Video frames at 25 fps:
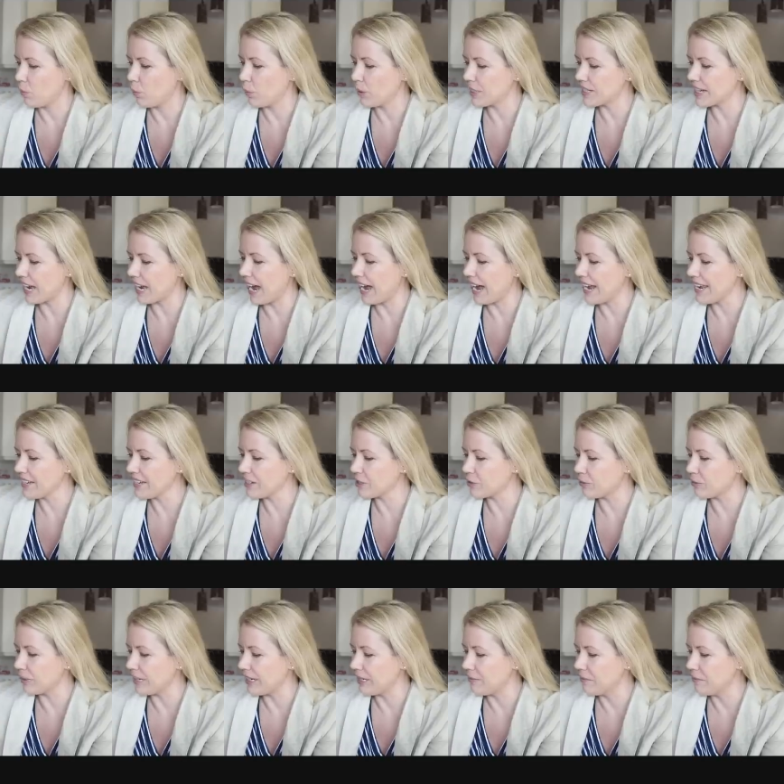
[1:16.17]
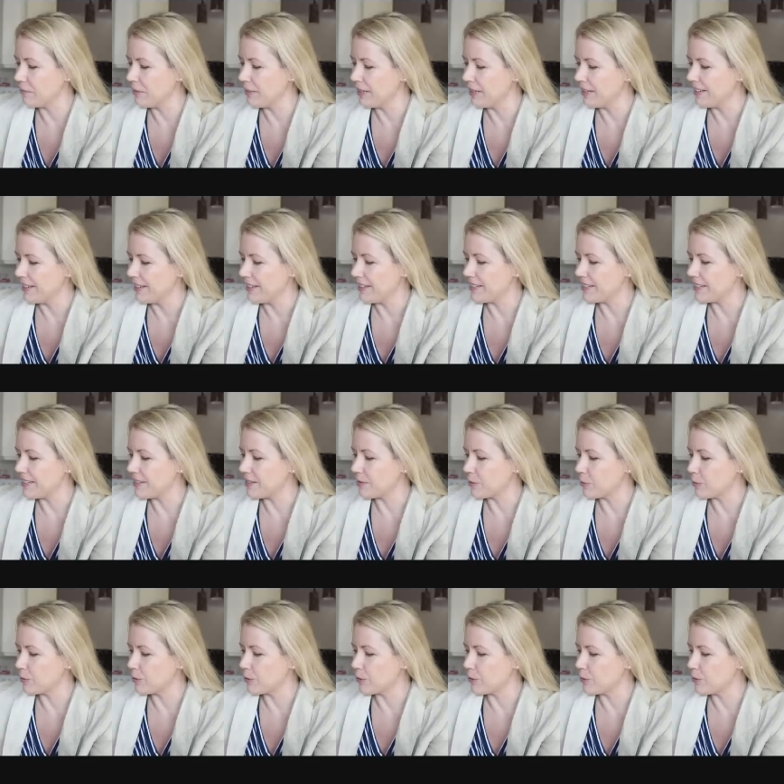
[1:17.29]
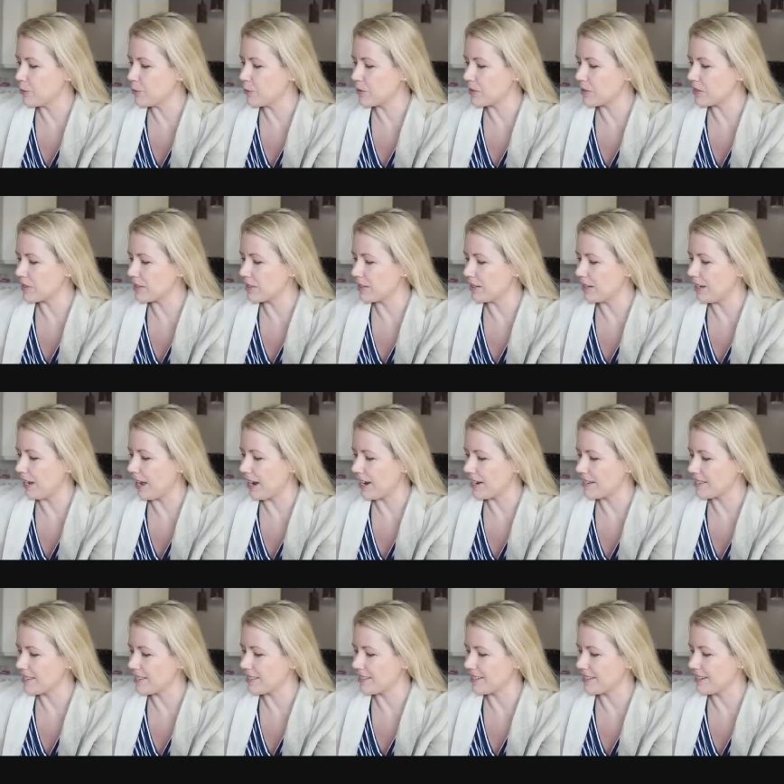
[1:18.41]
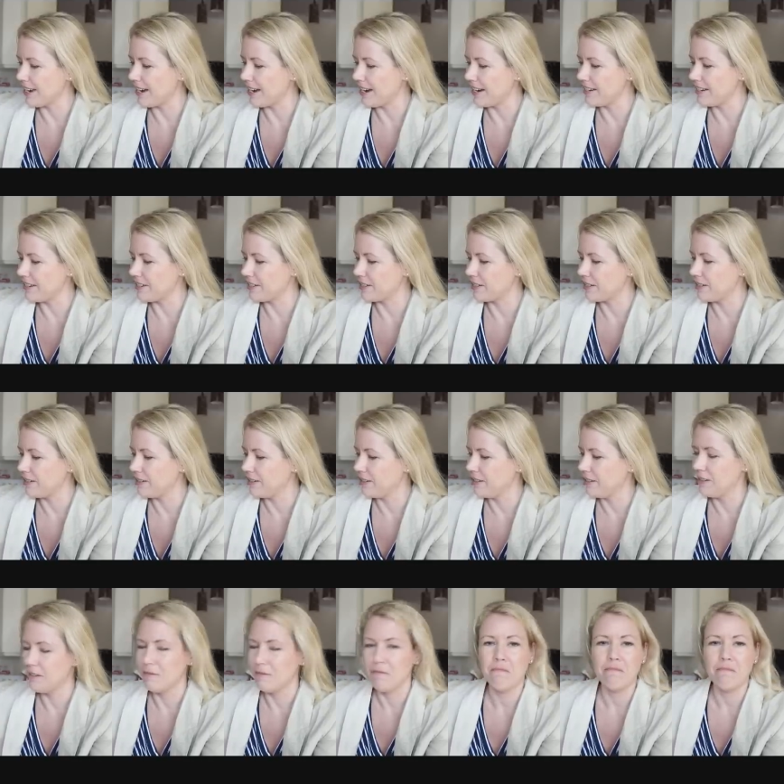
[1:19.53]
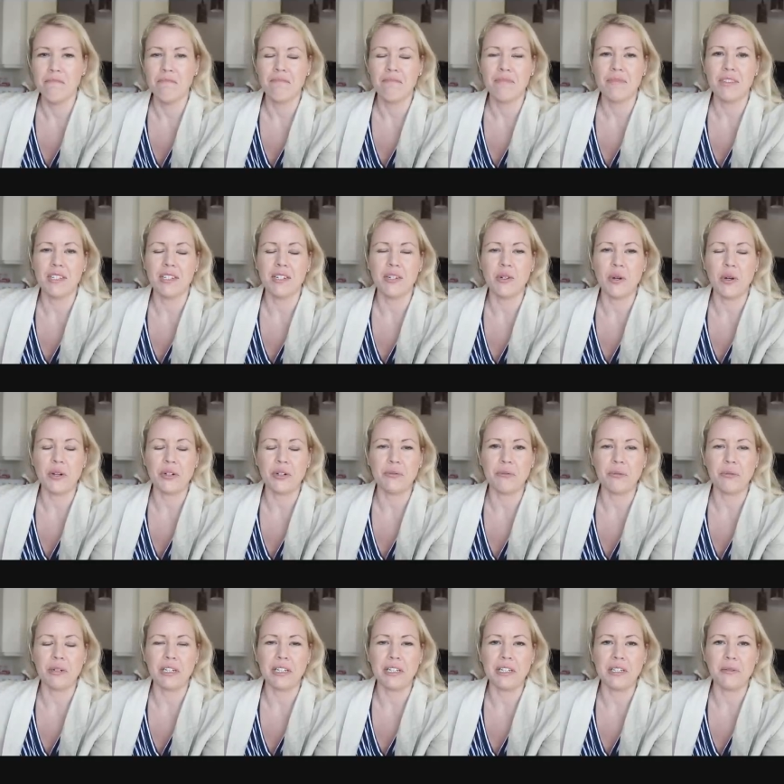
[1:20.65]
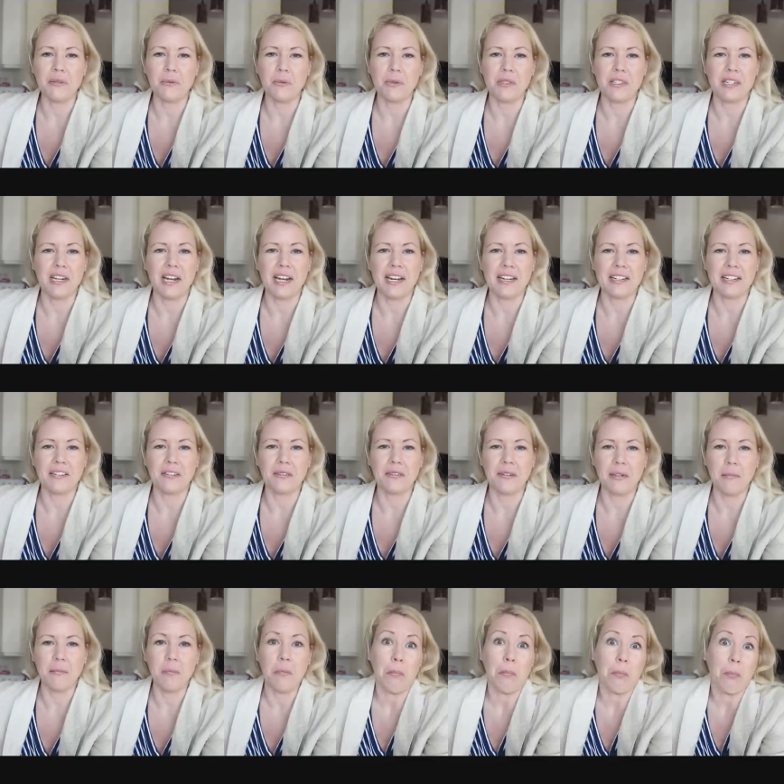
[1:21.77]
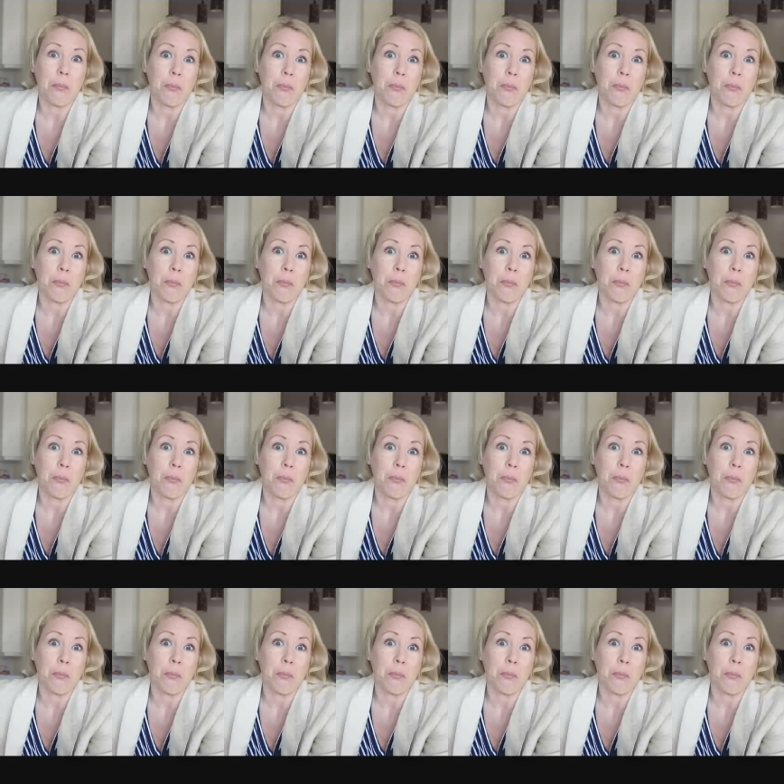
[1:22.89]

What eye cream did you use last night? Did not really use an eye cream.